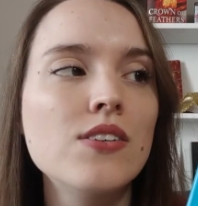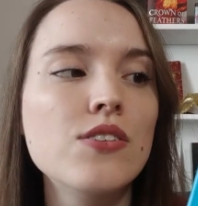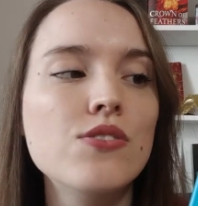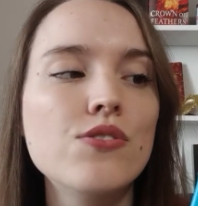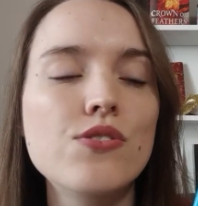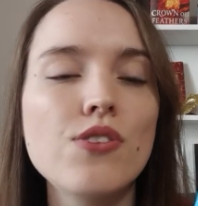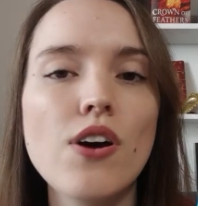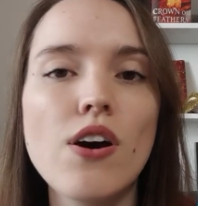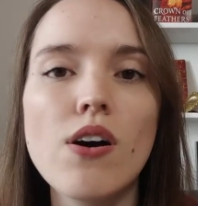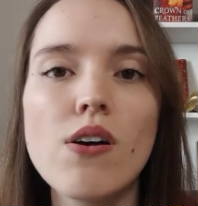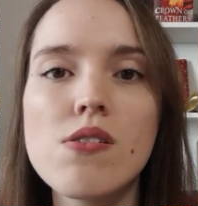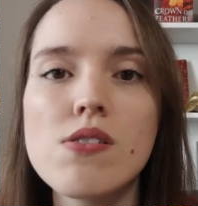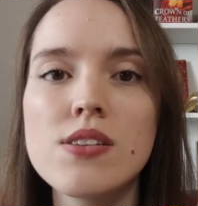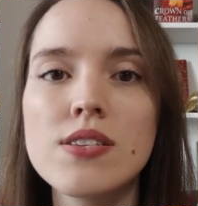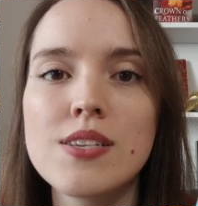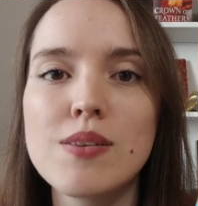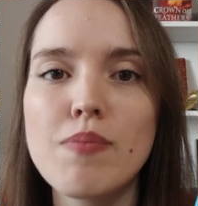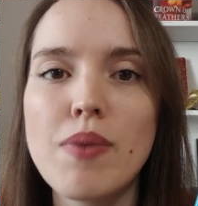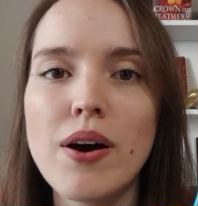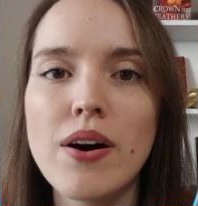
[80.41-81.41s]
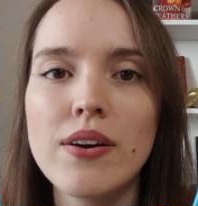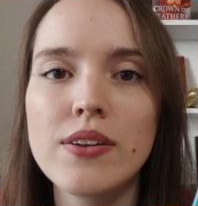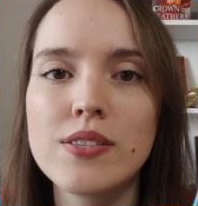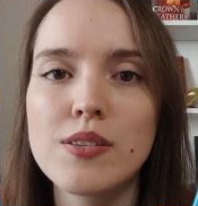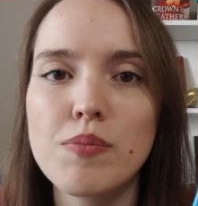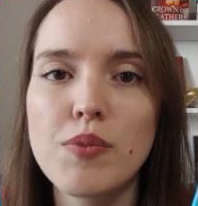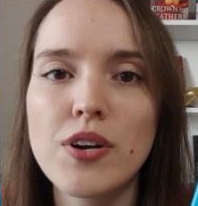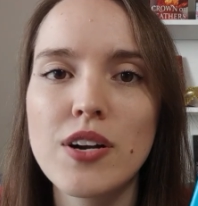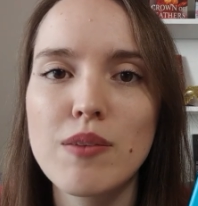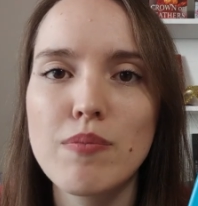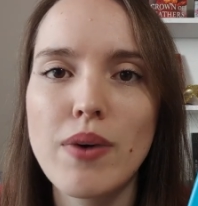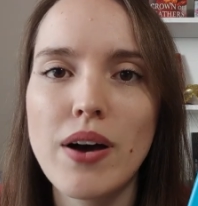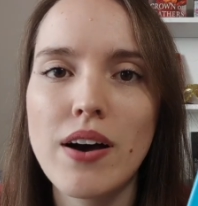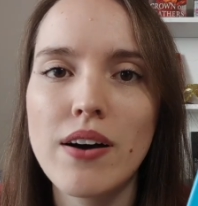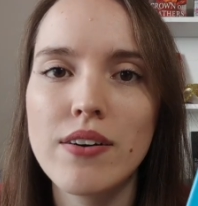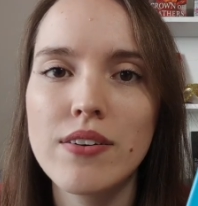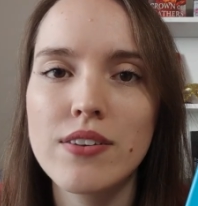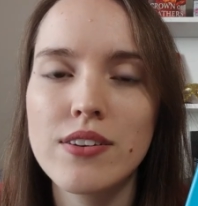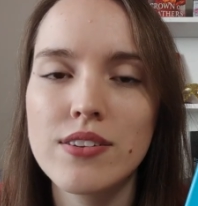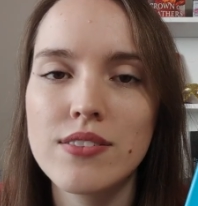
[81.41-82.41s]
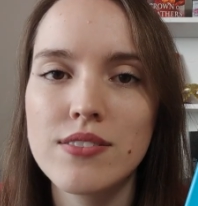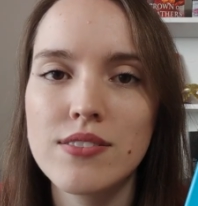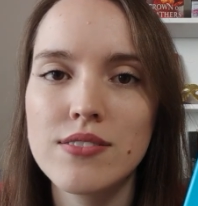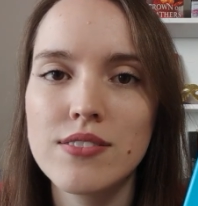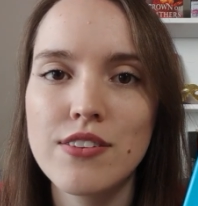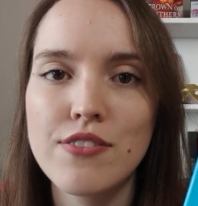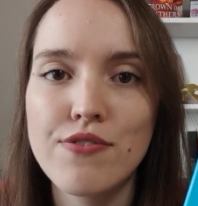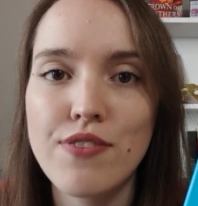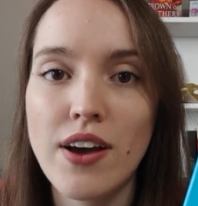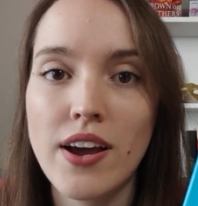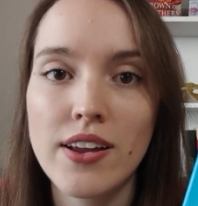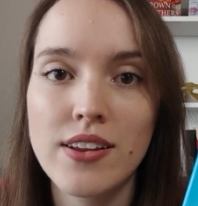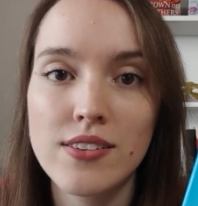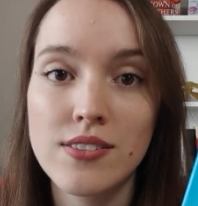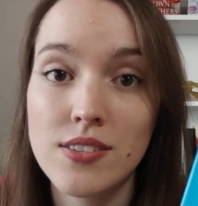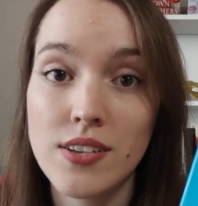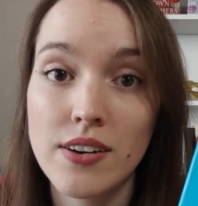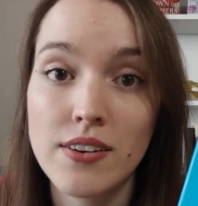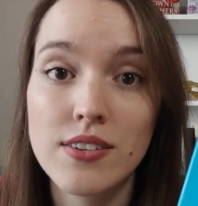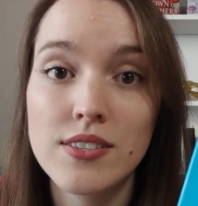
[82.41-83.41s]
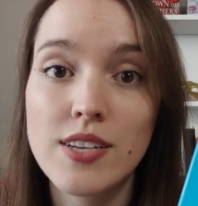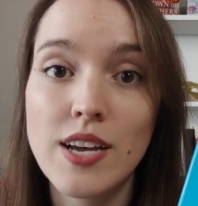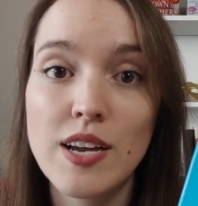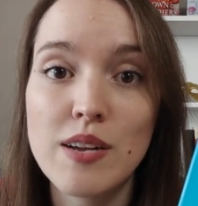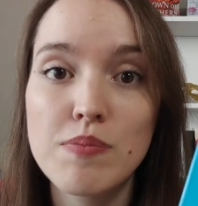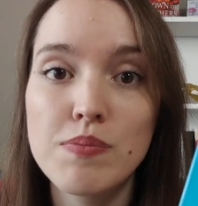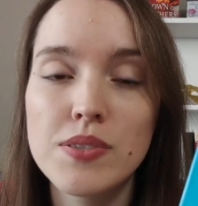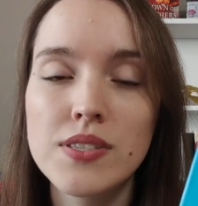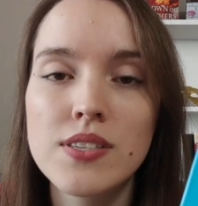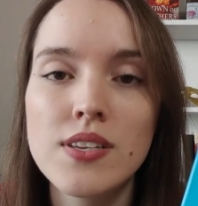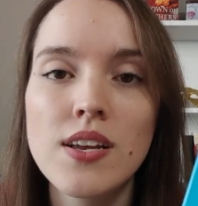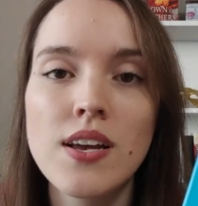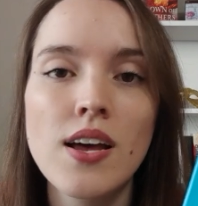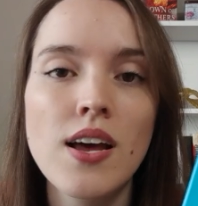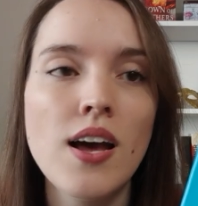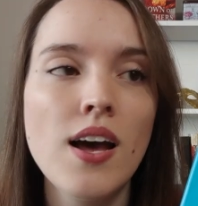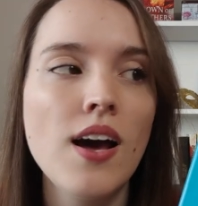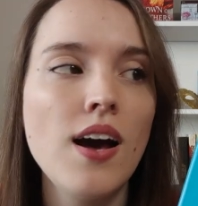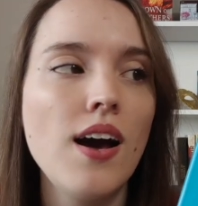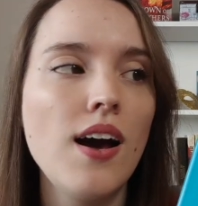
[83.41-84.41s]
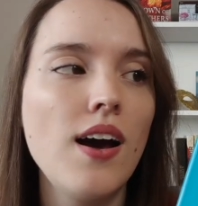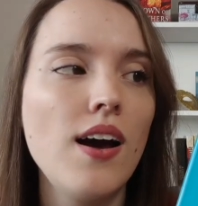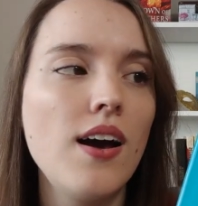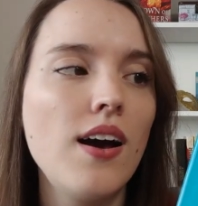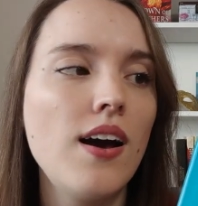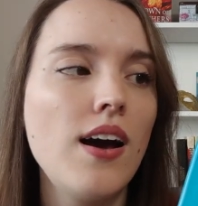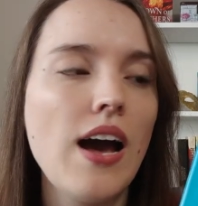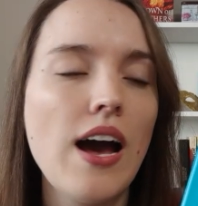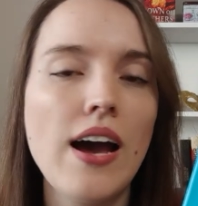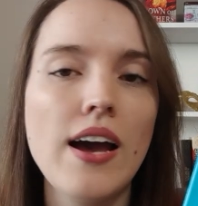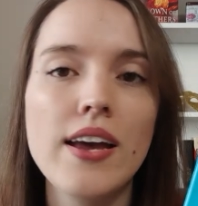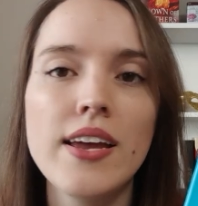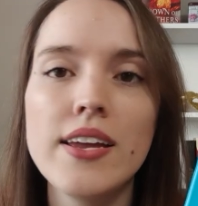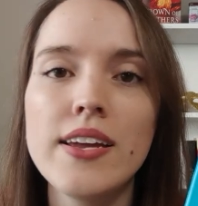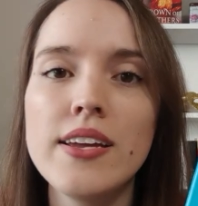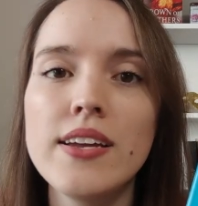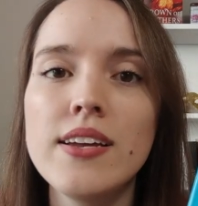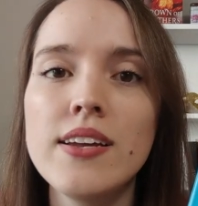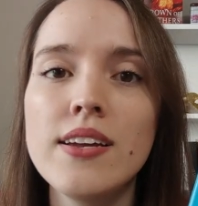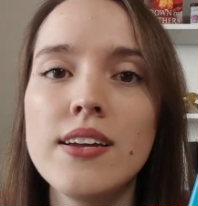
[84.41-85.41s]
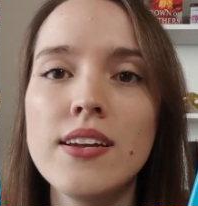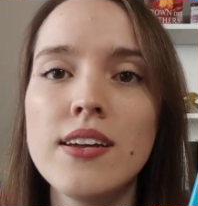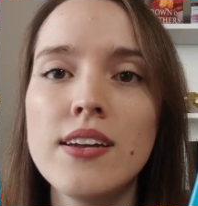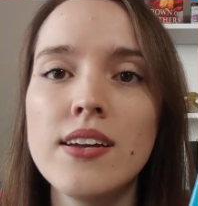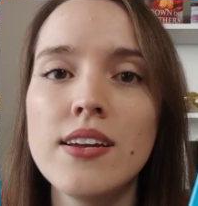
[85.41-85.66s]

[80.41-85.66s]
So it's a book about defying stereotypes. I